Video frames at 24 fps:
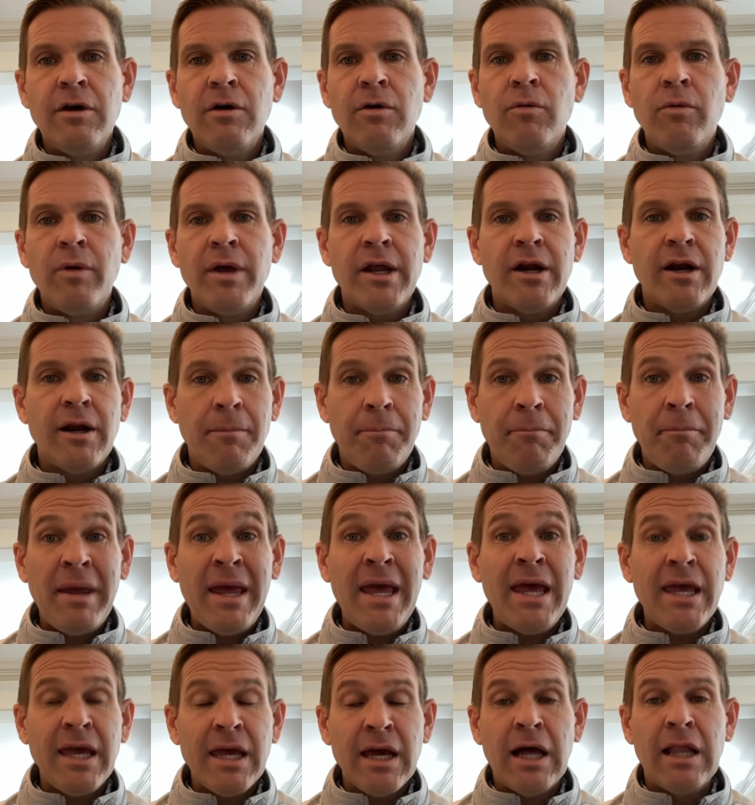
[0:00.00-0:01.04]
We ended up
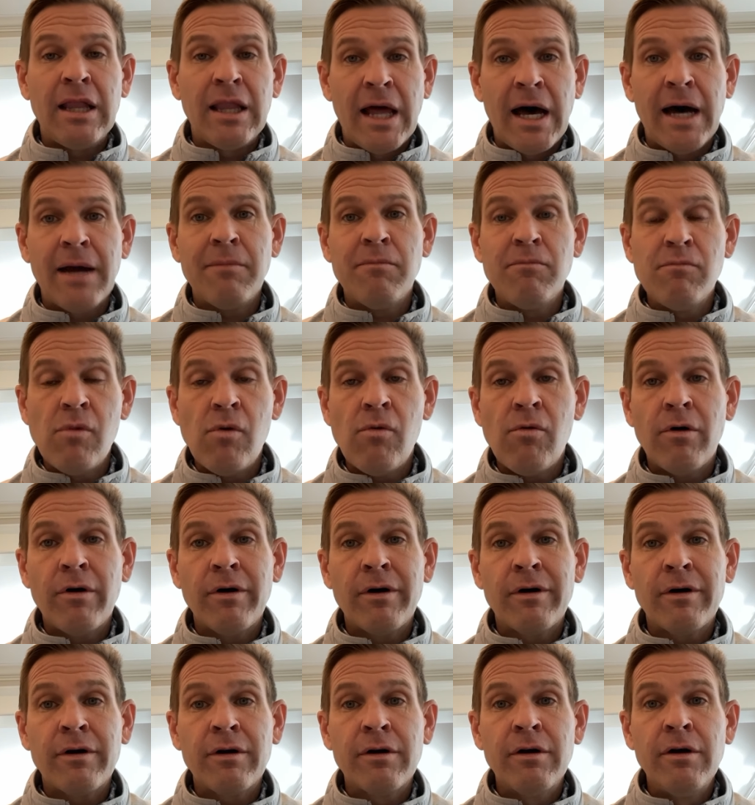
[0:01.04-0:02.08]
paying a lot
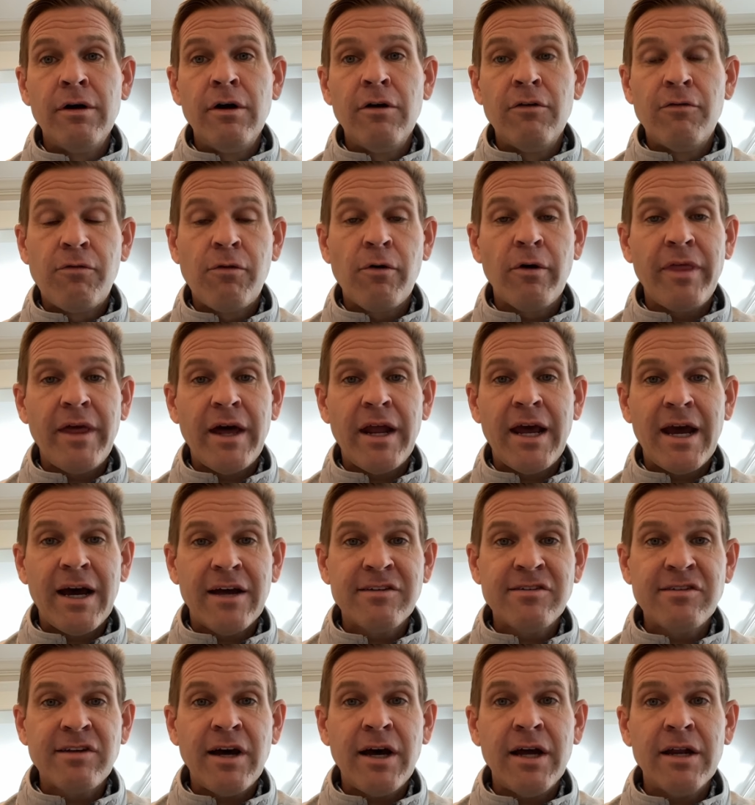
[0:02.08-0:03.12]
more for that
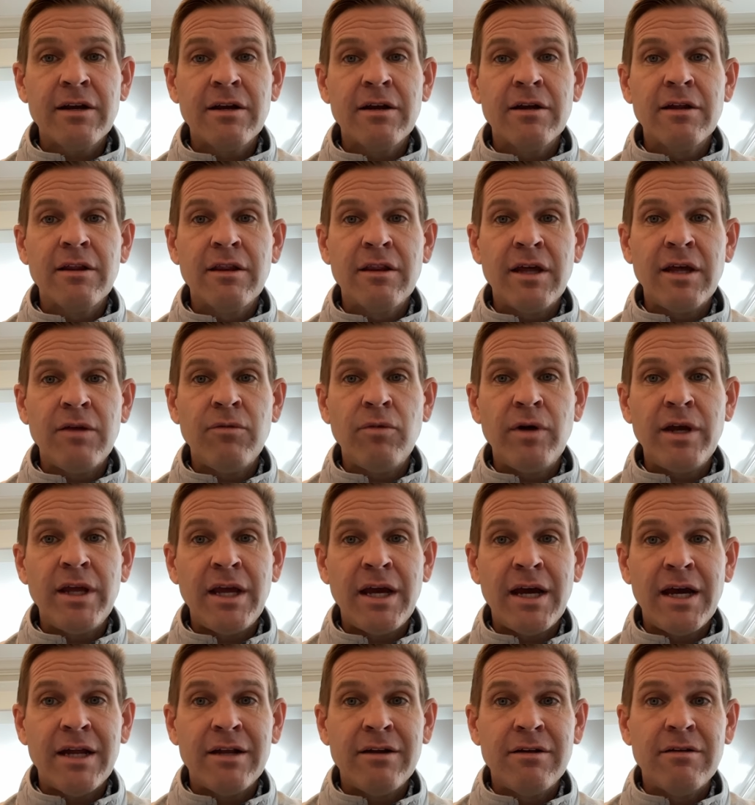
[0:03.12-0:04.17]
asset than we
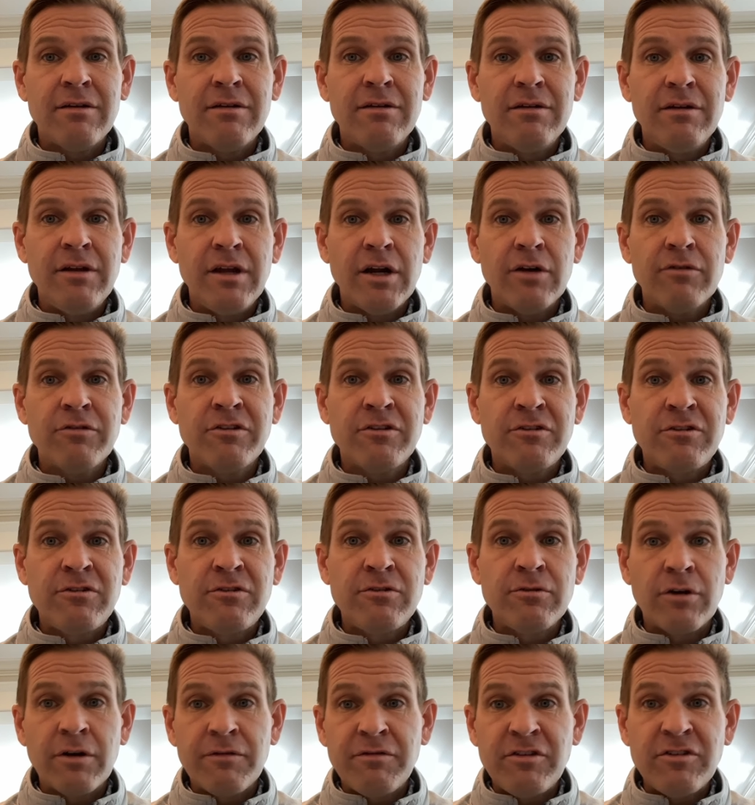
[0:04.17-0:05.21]
had,
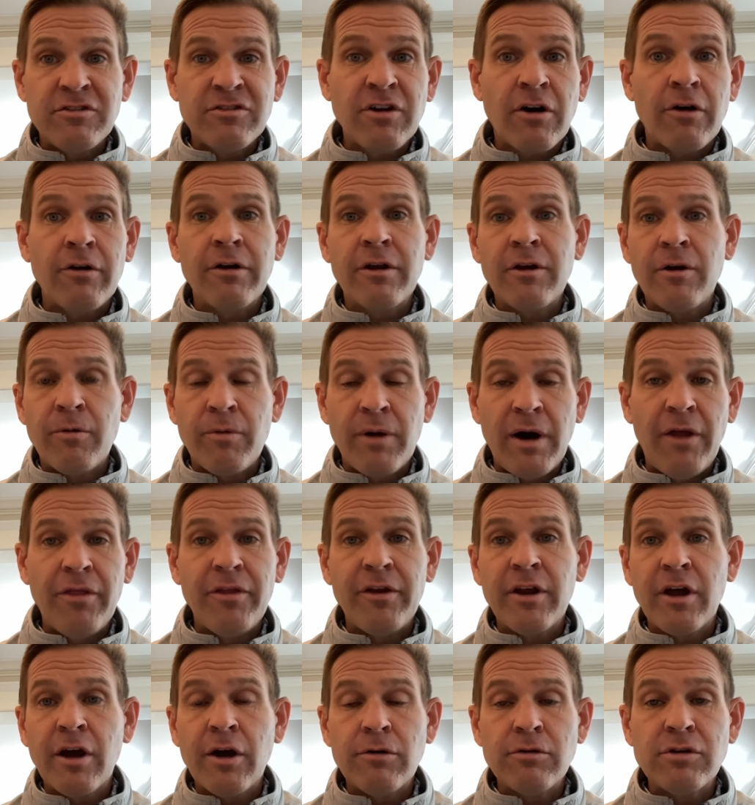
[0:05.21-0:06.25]
sort of started around the
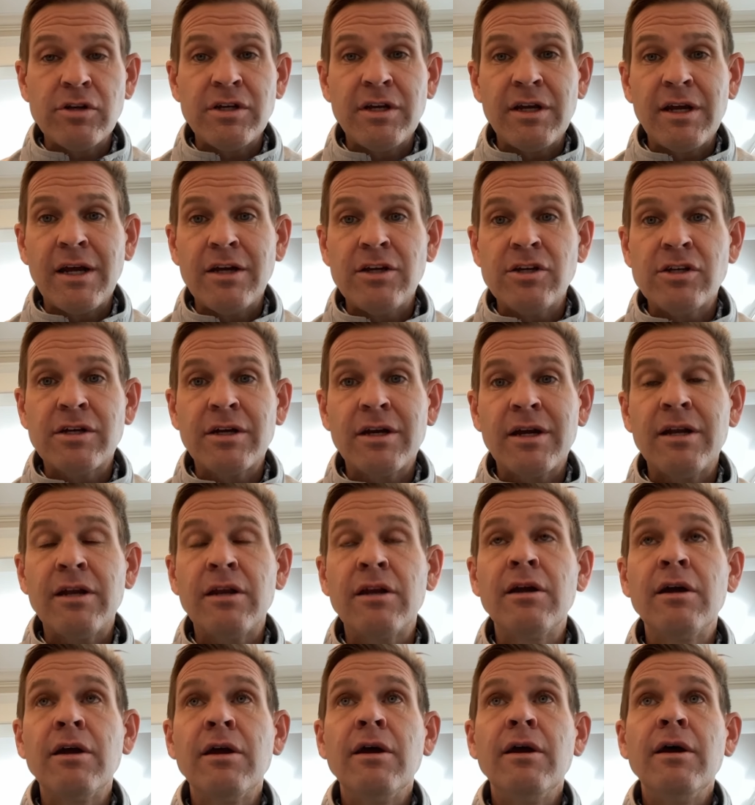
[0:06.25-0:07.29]

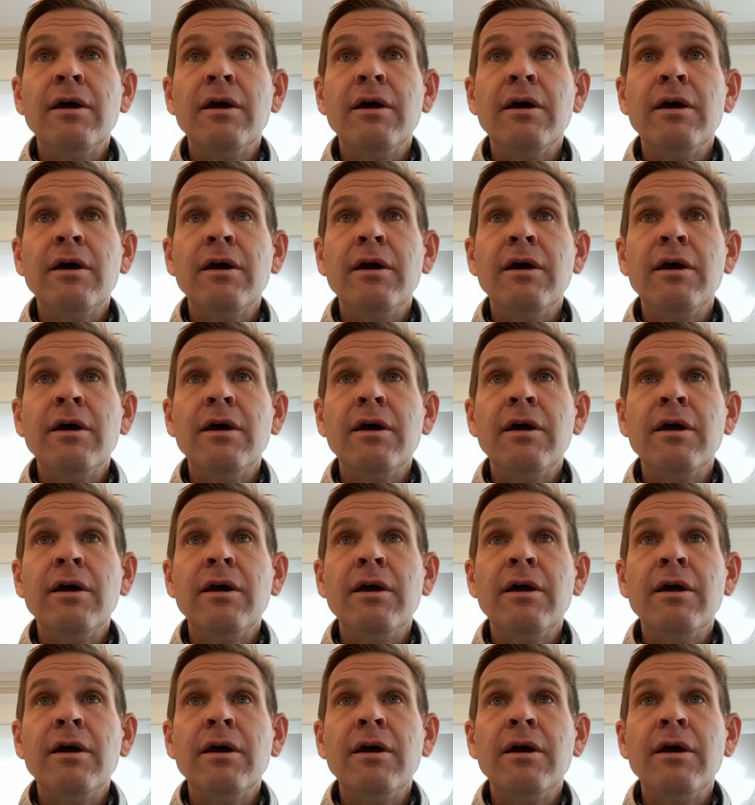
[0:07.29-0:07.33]
negotiation.